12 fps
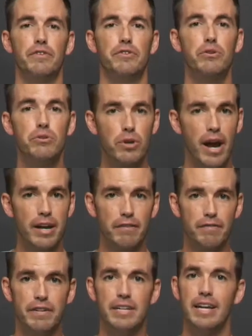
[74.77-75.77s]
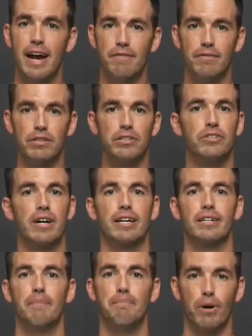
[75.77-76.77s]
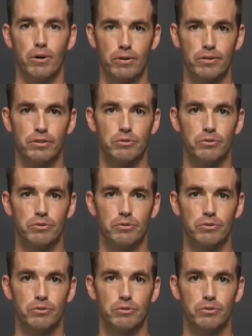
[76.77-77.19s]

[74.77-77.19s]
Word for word: you do drag your feet ever, you're not going to burn